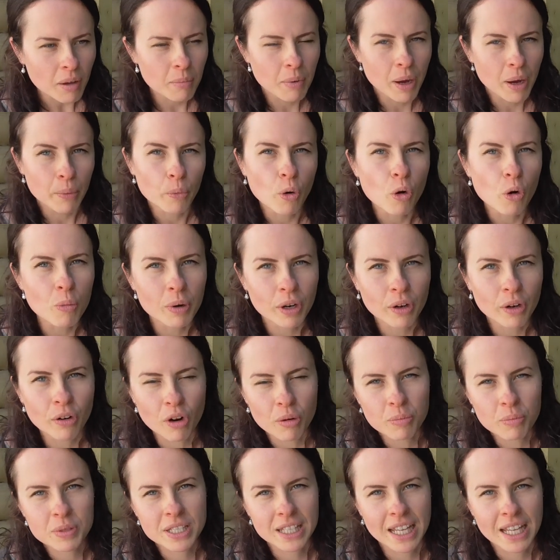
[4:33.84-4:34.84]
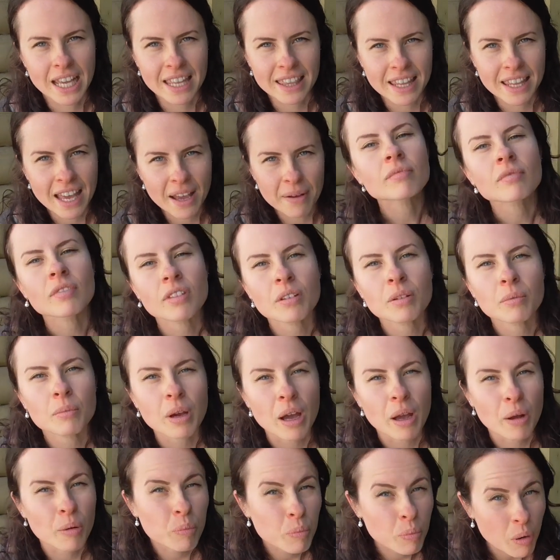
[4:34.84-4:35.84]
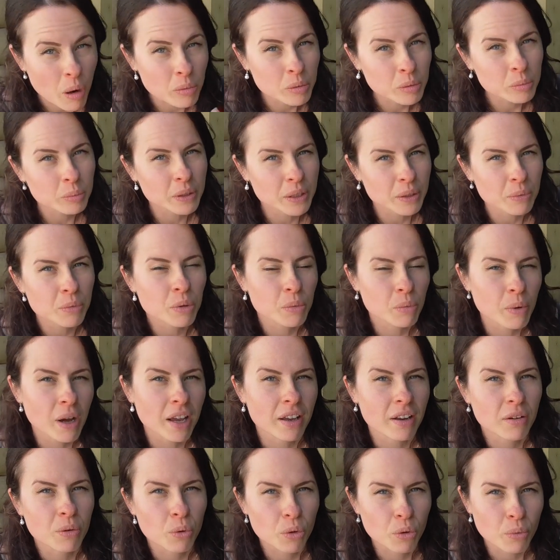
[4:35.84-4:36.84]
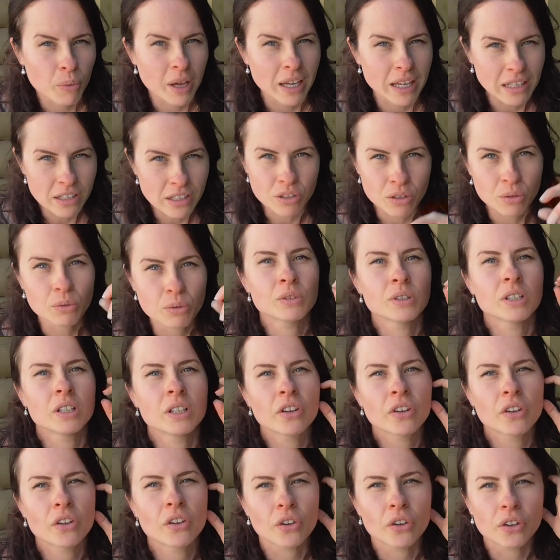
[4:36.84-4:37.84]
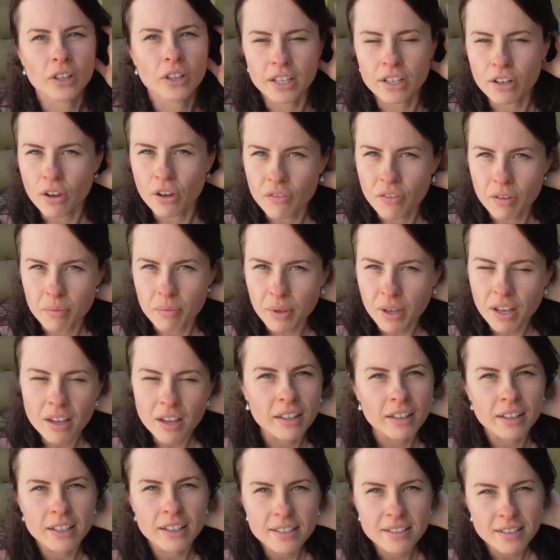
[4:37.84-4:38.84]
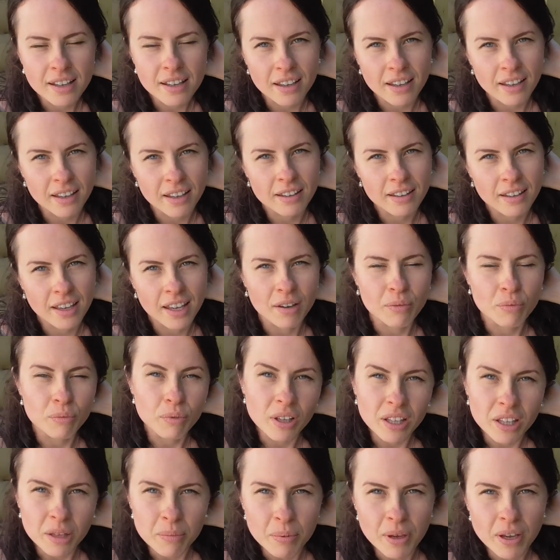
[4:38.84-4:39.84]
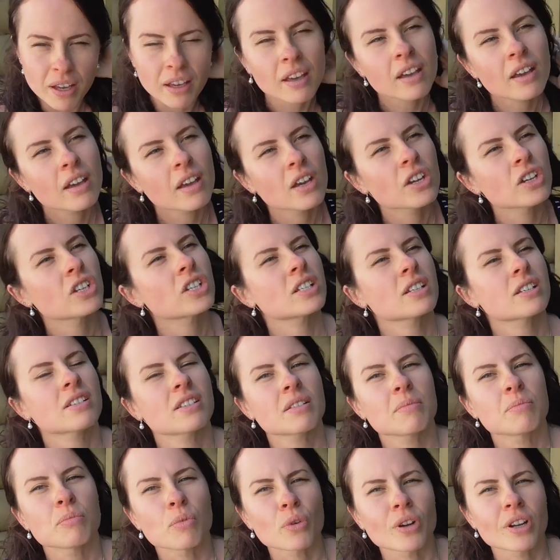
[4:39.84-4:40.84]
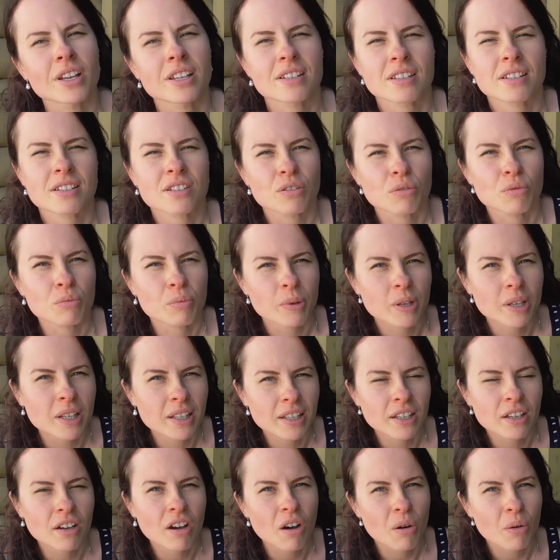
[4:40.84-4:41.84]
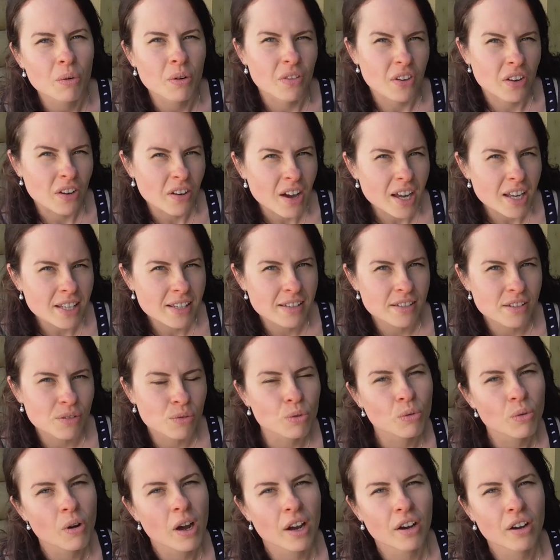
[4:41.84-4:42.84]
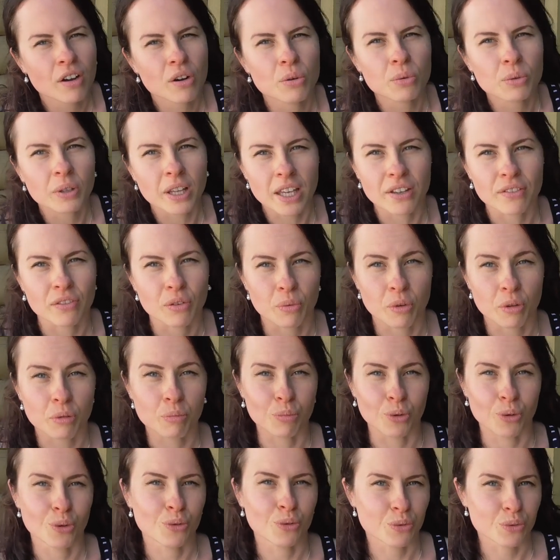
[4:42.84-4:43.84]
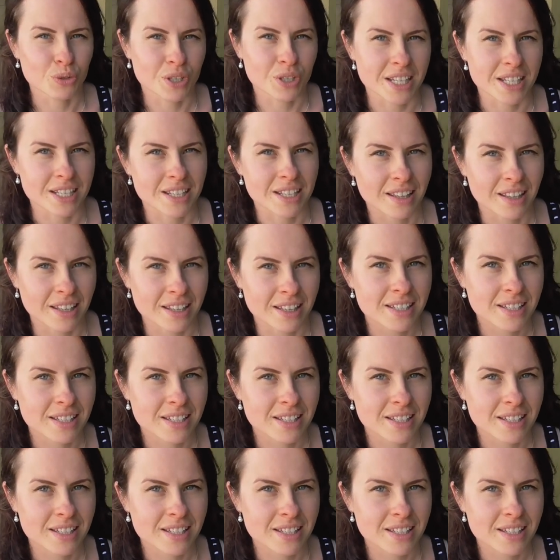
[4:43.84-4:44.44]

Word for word: my warmer crops like that. I probably will wait all the way until early November unless they get really big just because the mornings are still really cold and the nights still quite cool even with beautiful days like